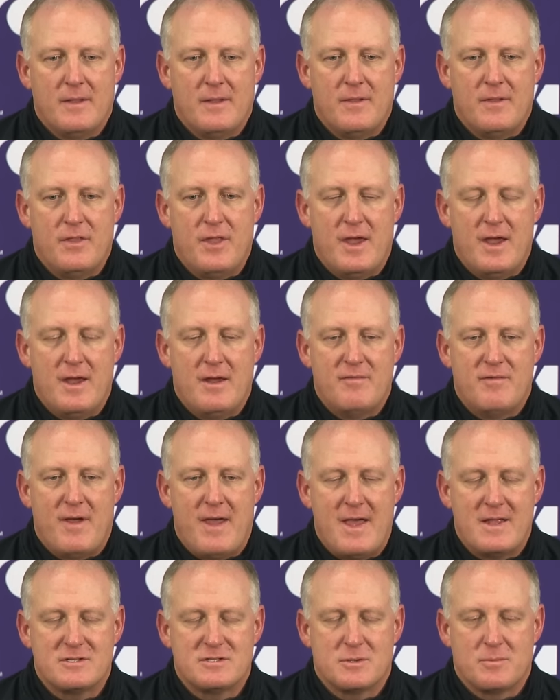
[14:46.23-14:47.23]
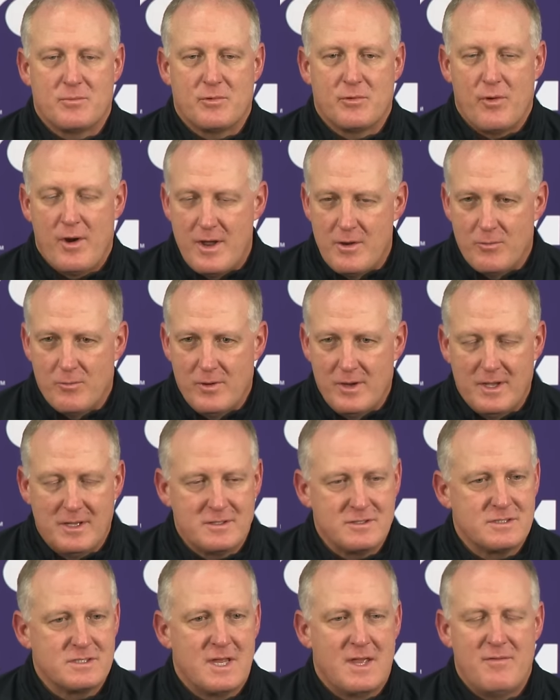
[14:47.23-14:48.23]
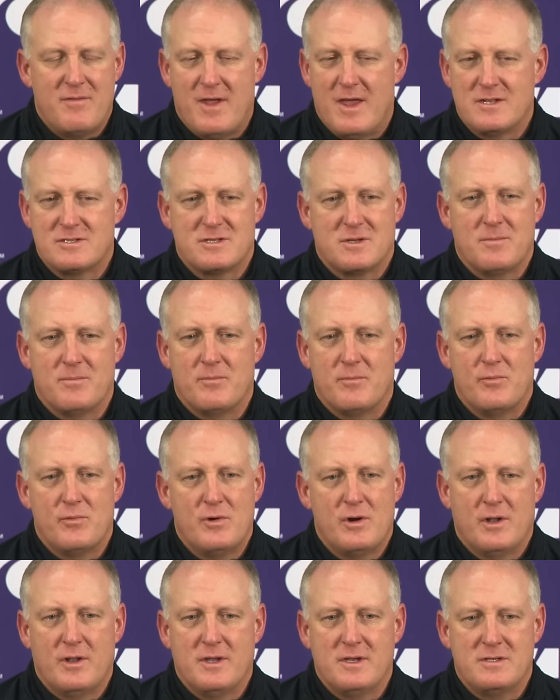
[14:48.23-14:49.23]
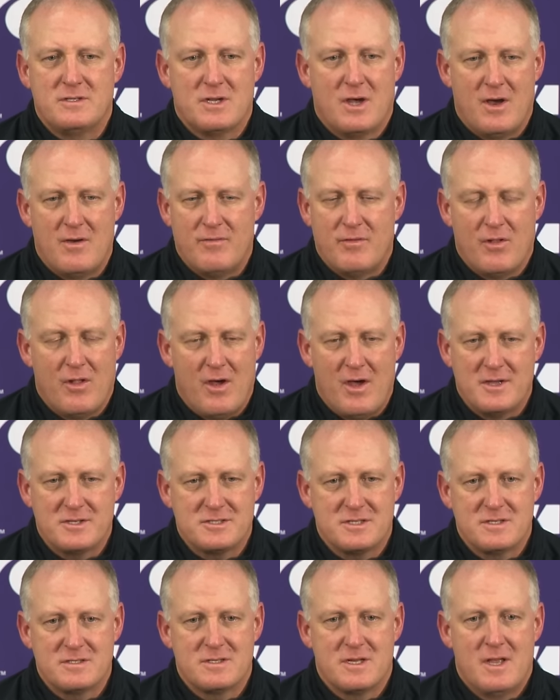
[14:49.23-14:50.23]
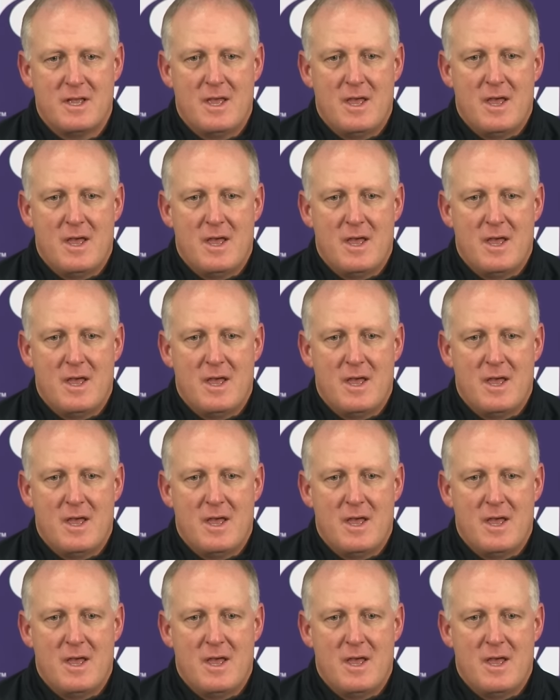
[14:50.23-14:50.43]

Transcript: they've had some great wins, they've had some really tough losses.